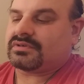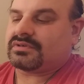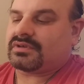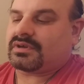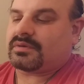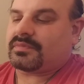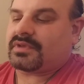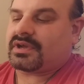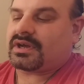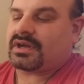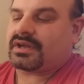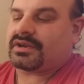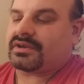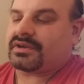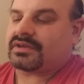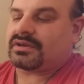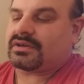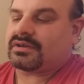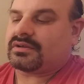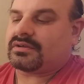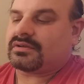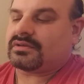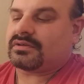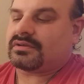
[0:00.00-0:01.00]
I'm
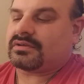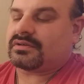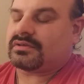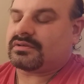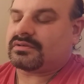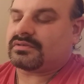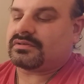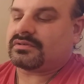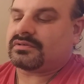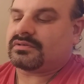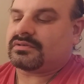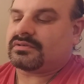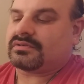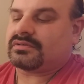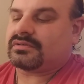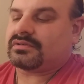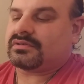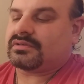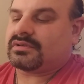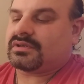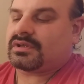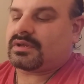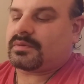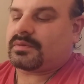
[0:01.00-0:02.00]
not
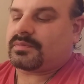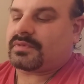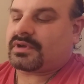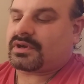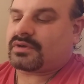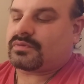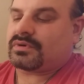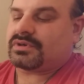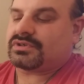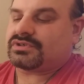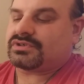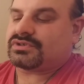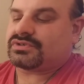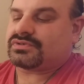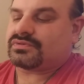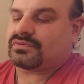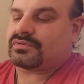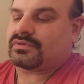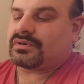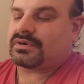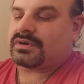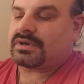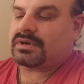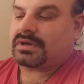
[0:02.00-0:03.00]
quite
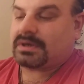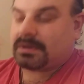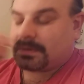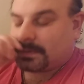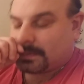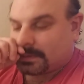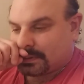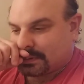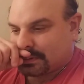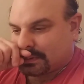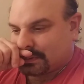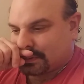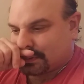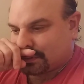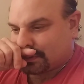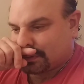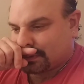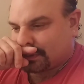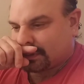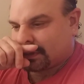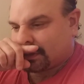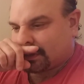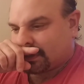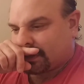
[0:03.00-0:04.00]
sure
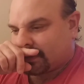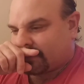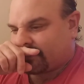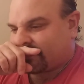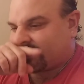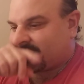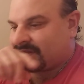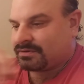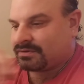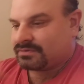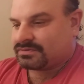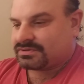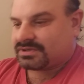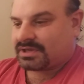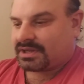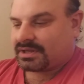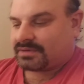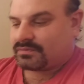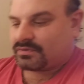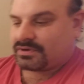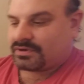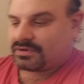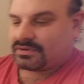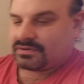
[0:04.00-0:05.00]
if they use
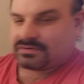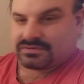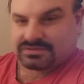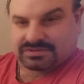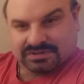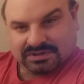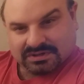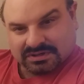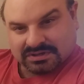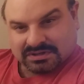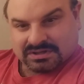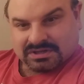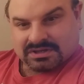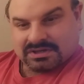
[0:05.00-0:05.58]
like one of those.